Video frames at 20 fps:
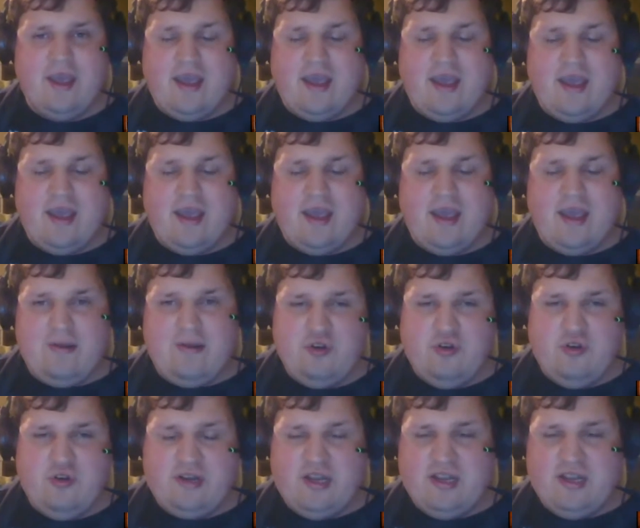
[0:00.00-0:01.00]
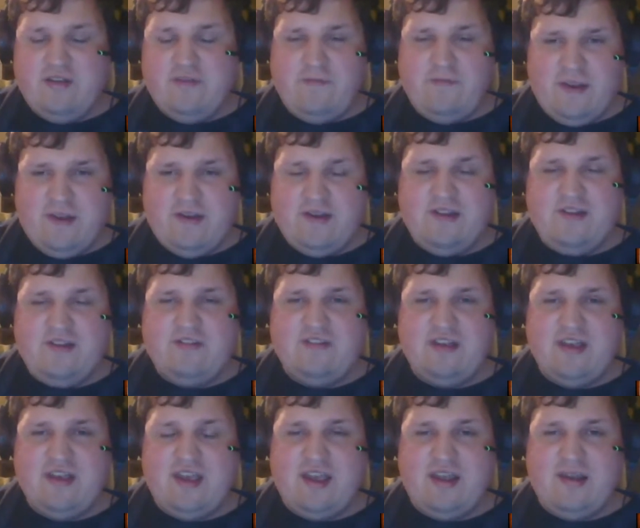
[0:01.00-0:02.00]
and currently defend it
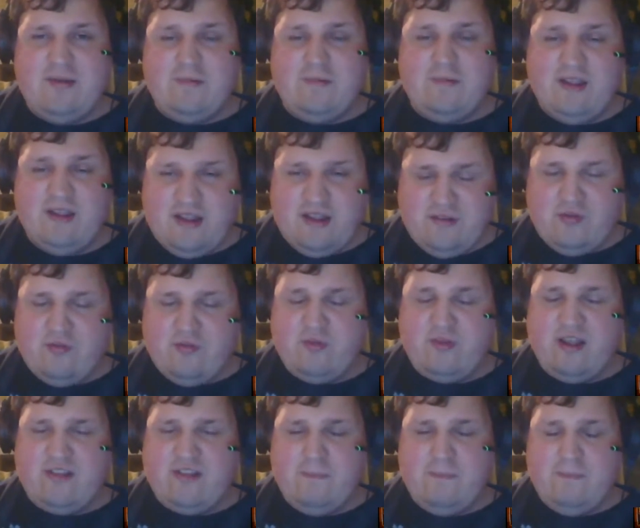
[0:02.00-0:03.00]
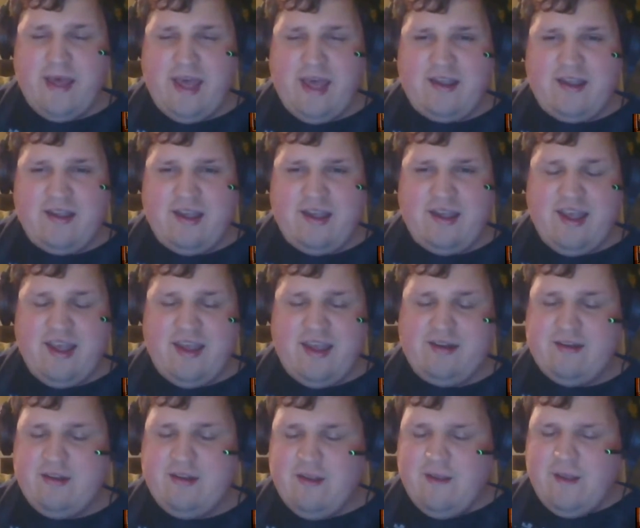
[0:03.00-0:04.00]
and get them back.
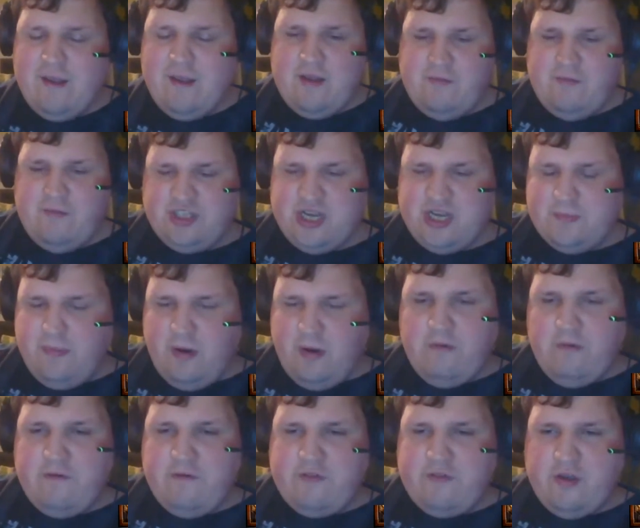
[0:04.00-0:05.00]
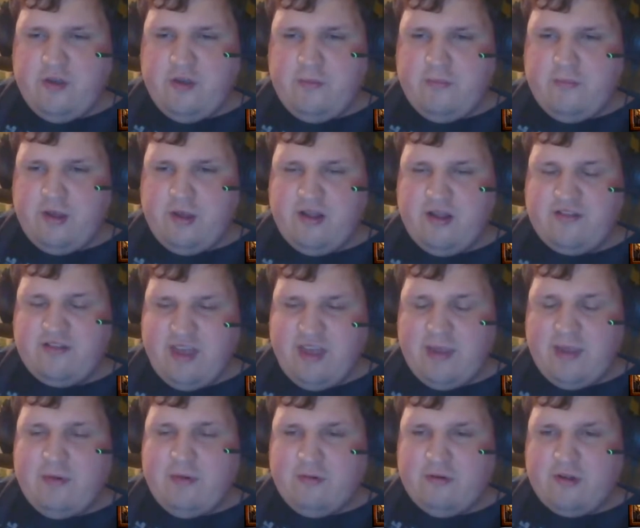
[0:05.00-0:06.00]
And once you get both of them, a
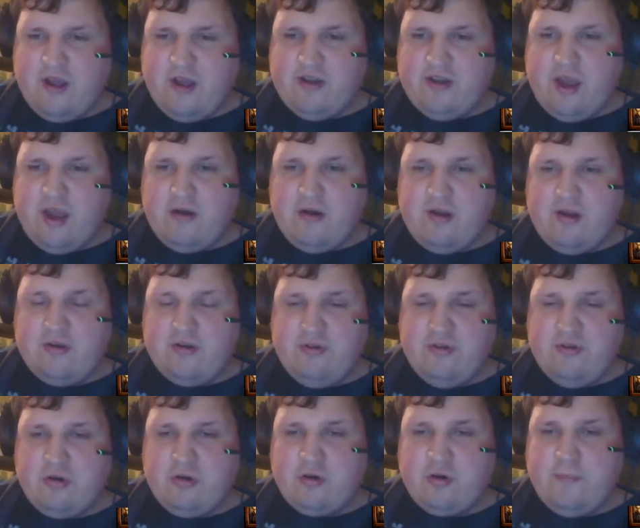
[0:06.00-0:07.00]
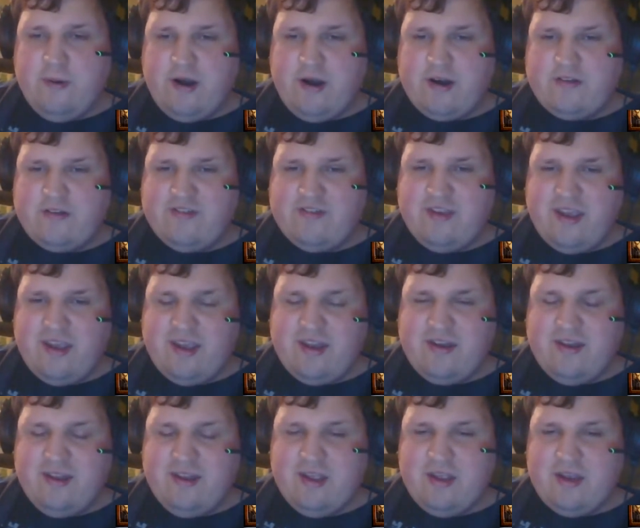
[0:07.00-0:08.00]
timer will come down on your part,
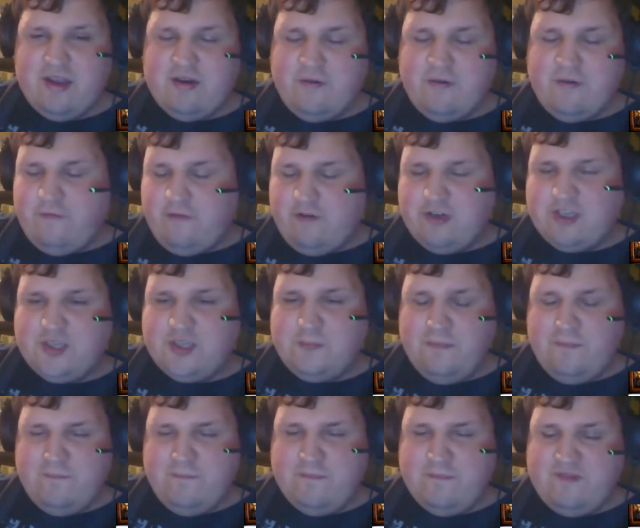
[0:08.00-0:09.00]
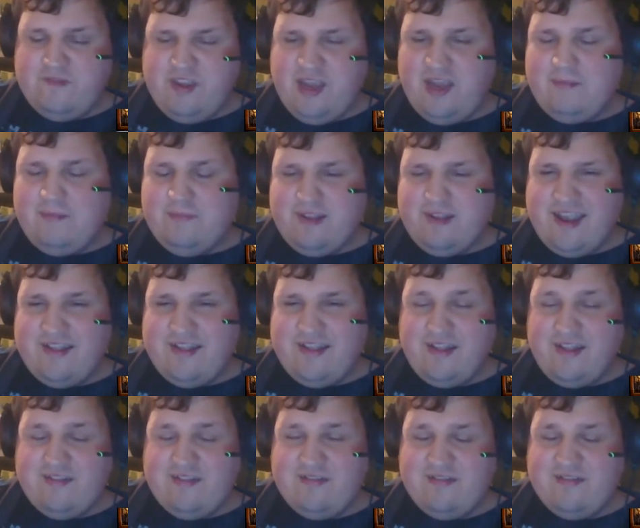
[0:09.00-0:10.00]
and the first team to get
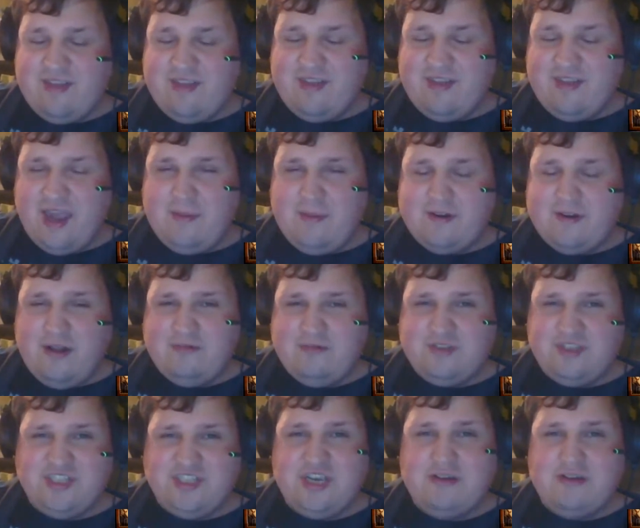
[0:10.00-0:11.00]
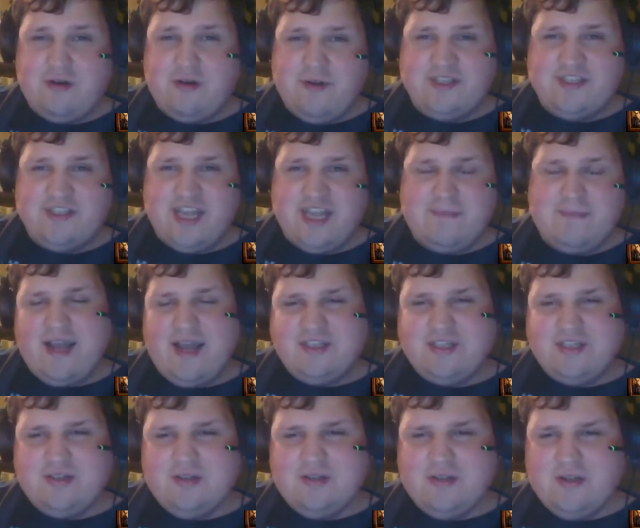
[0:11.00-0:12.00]
that timer down to 0 wins that
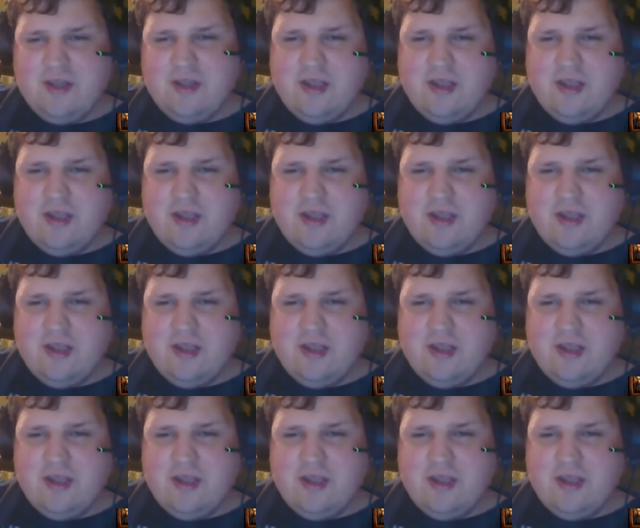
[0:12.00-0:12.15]
match.